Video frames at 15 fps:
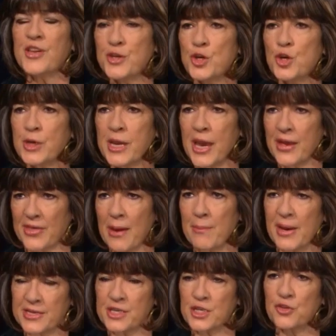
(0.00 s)
did you get that
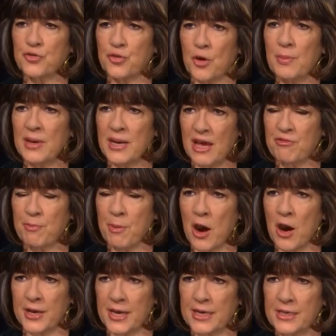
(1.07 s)
message from Lev
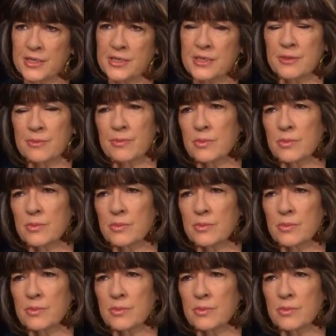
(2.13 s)
Parnas?